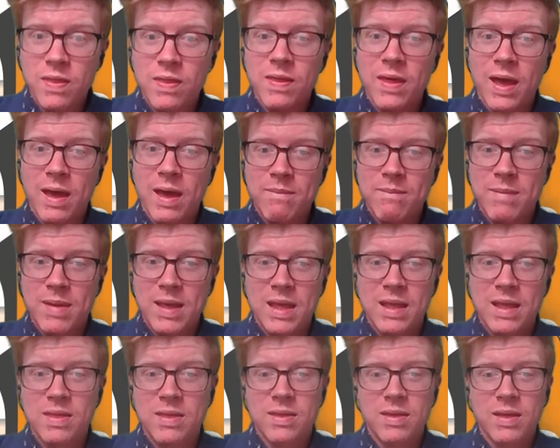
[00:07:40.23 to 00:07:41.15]
that
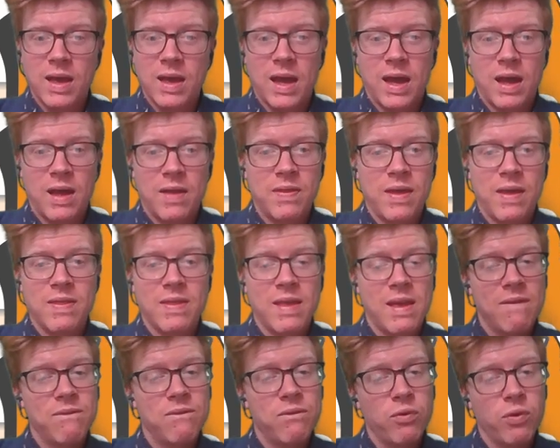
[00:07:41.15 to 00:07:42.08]
means that
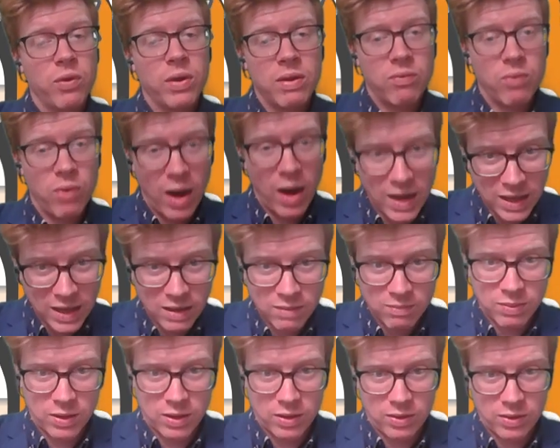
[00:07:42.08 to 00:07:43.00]
their free
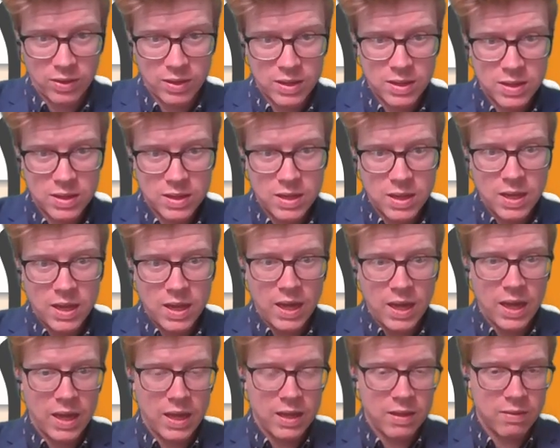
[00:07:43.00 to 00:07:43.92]
running period
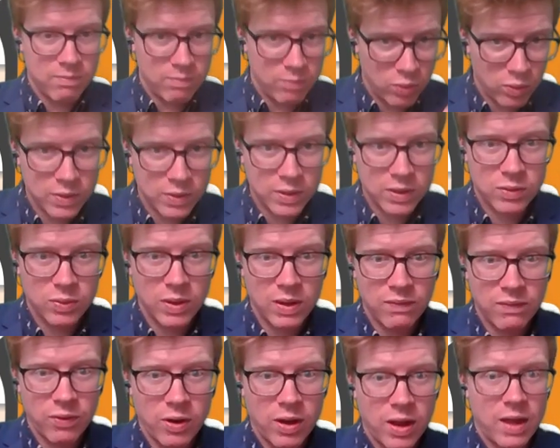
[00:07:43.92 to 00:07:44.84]
is more than
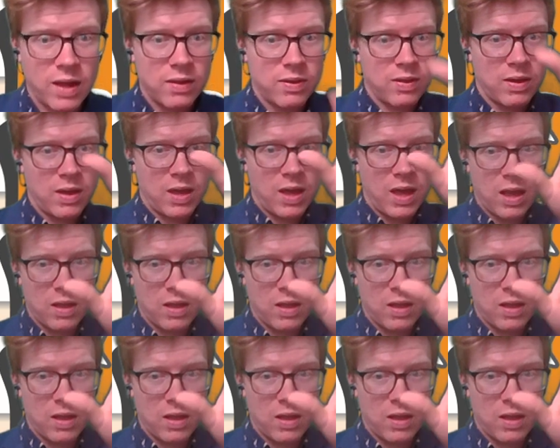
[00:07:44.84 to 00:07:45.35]
24 hours,